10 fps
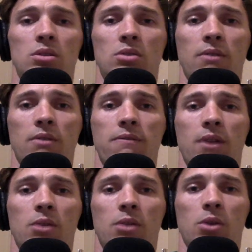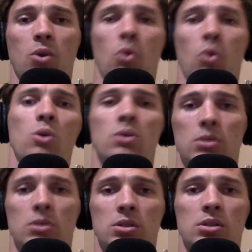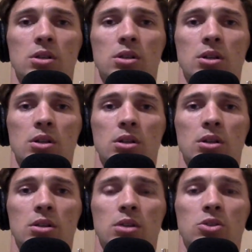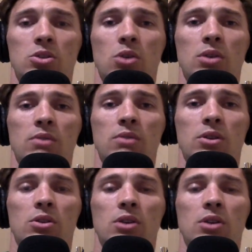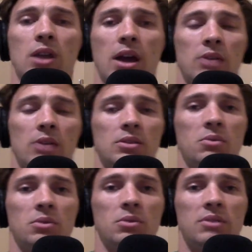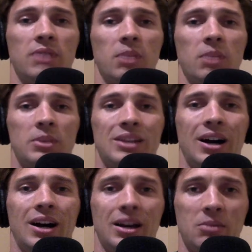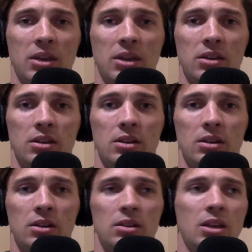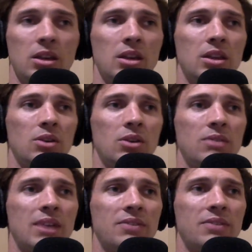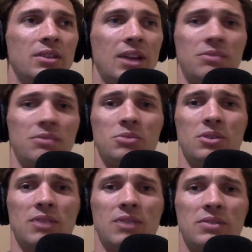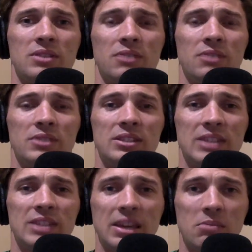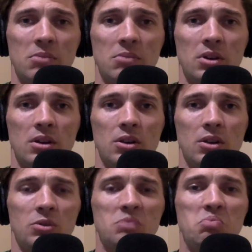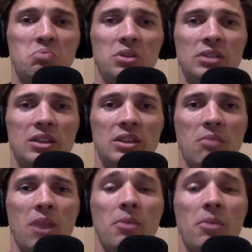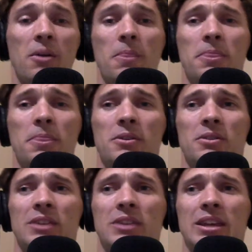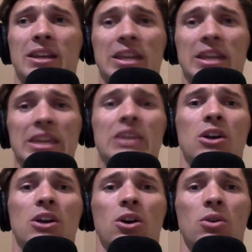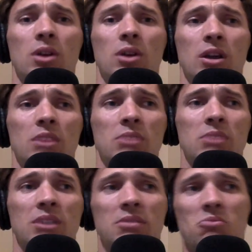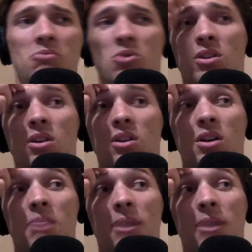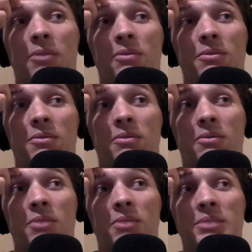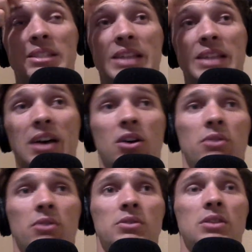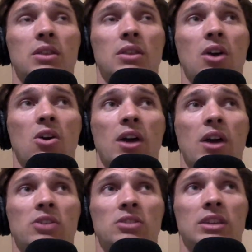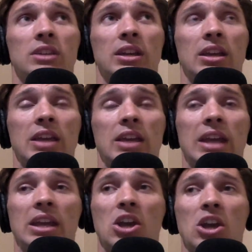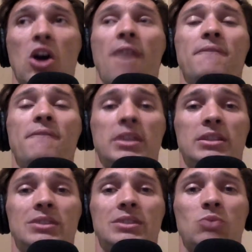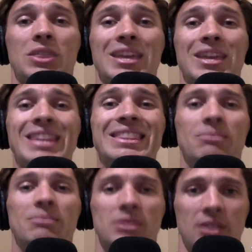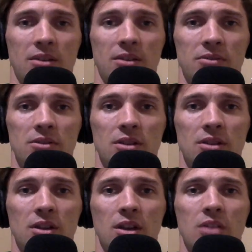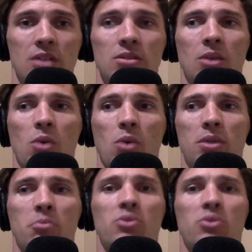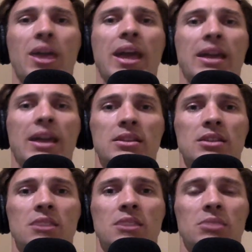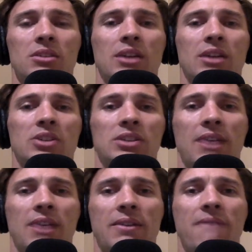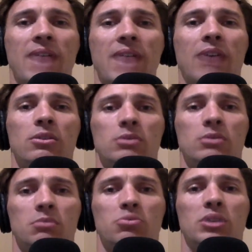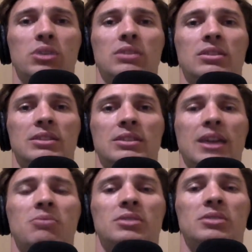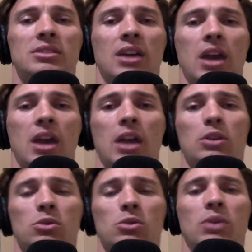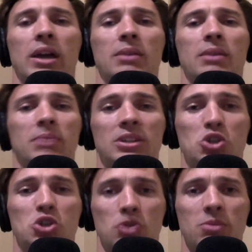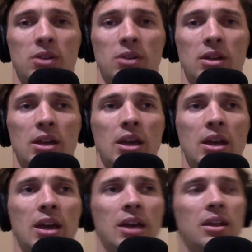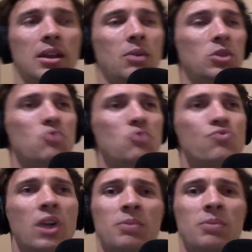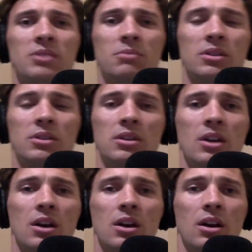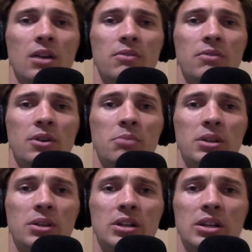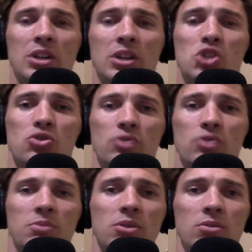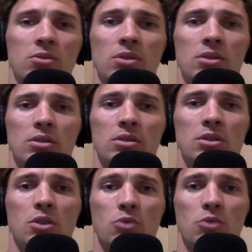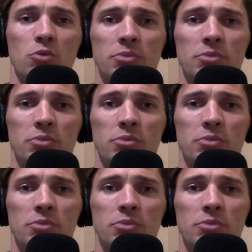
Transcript: and following orders. They don't even learn how to develop autonomy. They don't even have, a lot of them don't even have self-esteem. No one's building them up. They're getting ego, and they're becoming more about themselves than they are actually gaining confidence within themselves. And so they want the praise, but they don't actually have any value to bring to the table to say, hey, look what I can contributing. And when you rob somebody of their ability to contribute to the group,